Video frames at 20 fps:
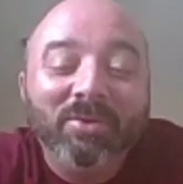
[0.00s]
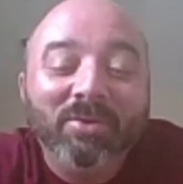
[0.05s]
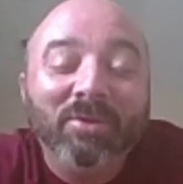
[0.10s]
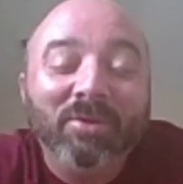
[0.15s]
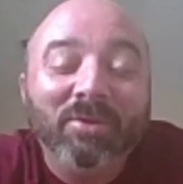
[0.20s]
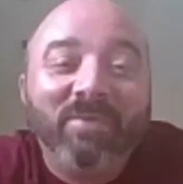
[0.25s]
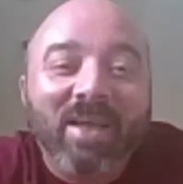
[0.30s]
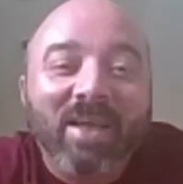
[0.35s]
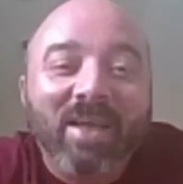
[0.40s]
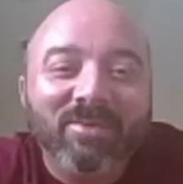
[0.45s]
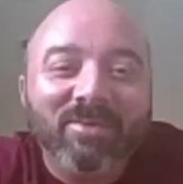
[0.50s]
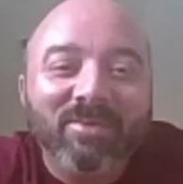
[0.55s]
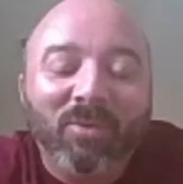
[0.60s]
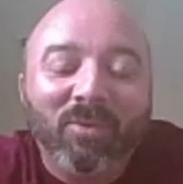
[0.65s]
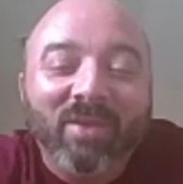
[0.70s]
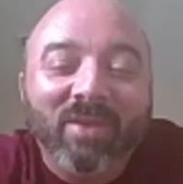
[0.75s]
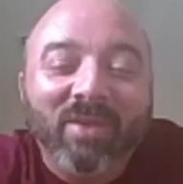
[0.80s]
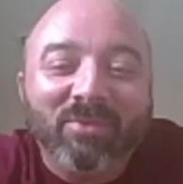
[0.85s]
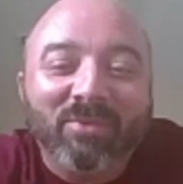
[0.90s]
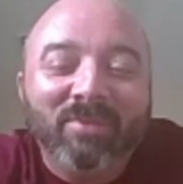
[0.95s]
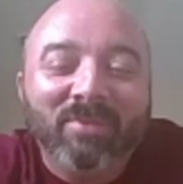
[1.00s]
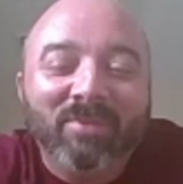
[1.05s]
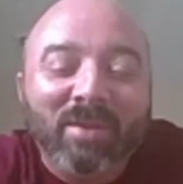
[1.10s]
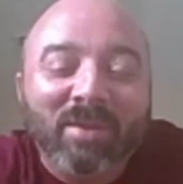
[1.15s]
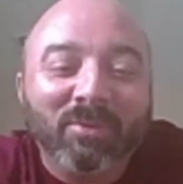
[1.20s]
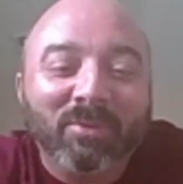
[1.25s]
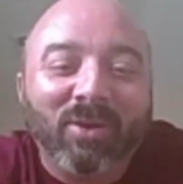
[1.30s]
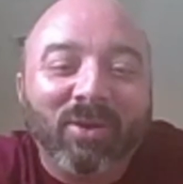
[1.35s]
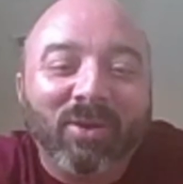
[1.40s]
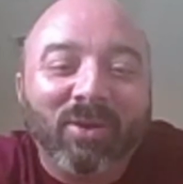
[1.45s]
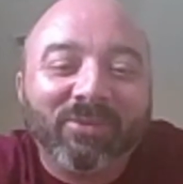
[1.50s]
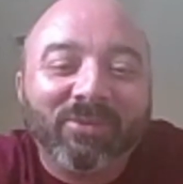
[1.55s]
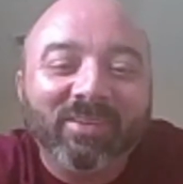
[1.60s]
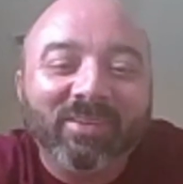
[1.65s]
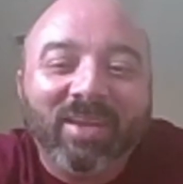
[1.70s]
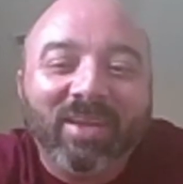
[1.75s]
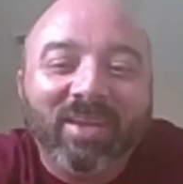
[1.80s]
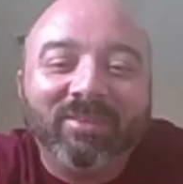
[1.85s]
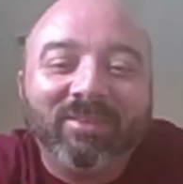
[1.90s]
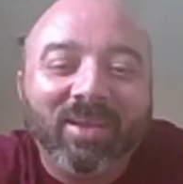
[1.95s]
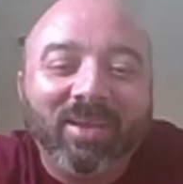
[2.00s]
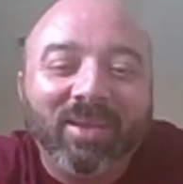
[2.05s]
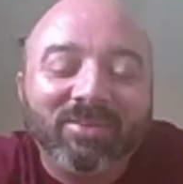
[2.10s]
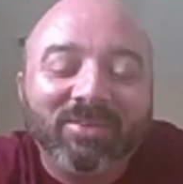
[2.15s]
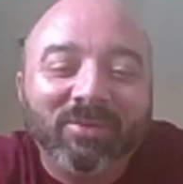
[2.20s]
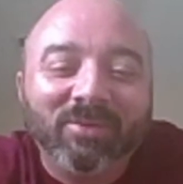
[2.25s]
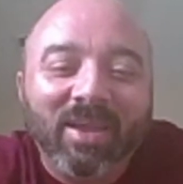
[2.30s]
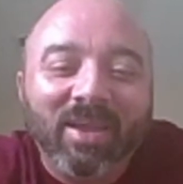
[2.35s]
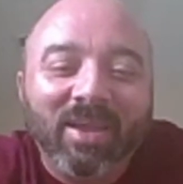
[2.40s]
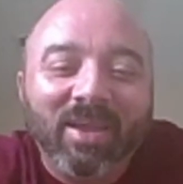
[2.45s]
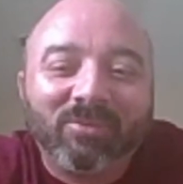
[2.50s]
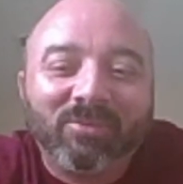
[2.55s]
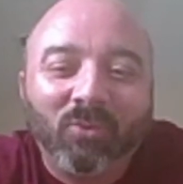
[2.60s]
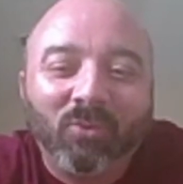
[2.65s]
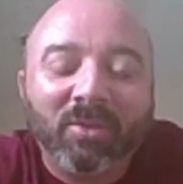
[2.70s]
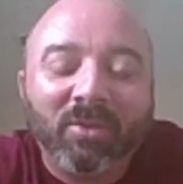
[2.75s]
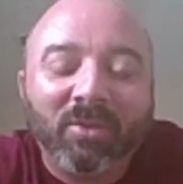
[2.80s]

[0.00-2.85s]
gotten away from Animal Crossing as your last one of the